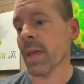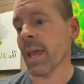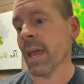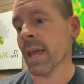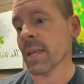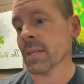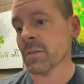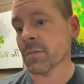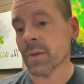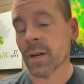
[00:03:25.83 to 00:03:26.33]
and
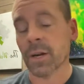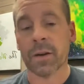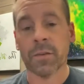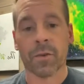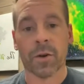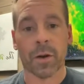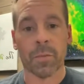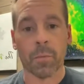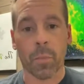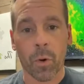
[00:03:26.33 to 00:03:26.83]
it's very,
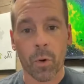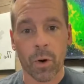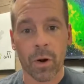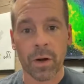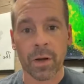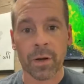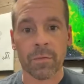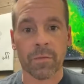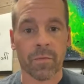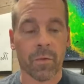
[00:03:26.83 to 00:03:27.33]
very
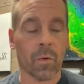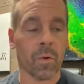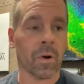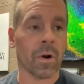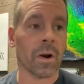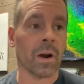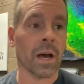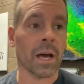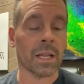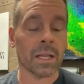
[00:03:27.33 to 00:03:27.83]
important
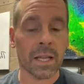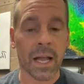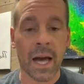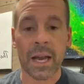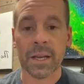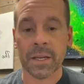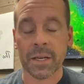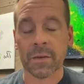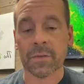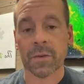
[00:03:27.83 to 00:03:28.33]
for a lot
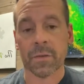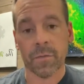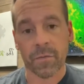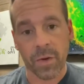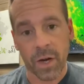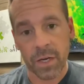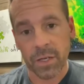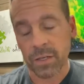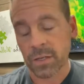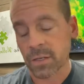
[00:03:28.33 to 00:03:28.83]
of different
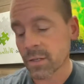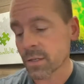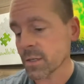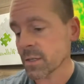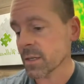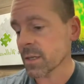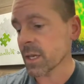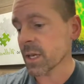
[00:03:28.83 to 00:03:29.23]
functions,